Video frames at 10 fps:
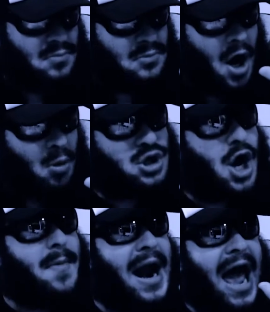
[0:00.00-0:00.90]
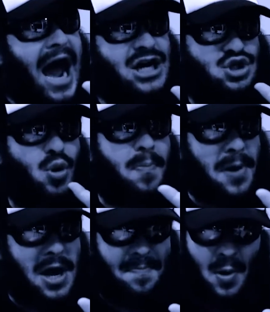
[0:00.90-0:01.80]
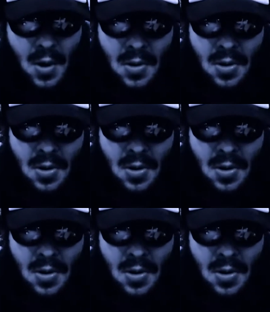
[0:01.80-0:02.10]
No, we're talking about actual people.